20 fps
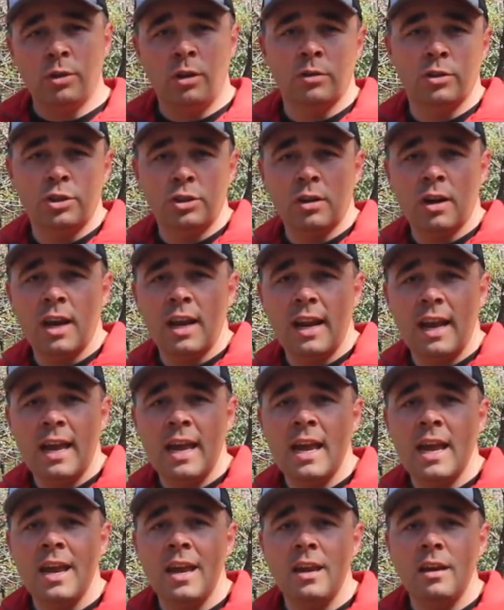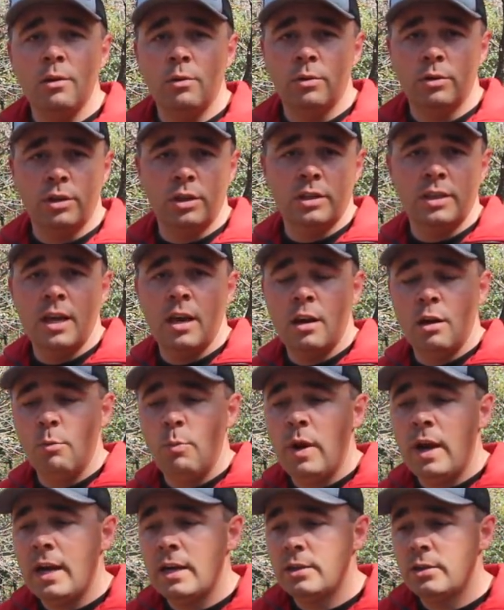on straight hay or just out on
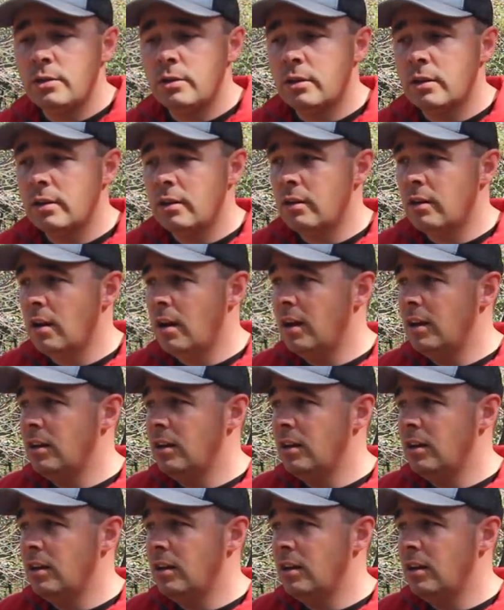pasture and you're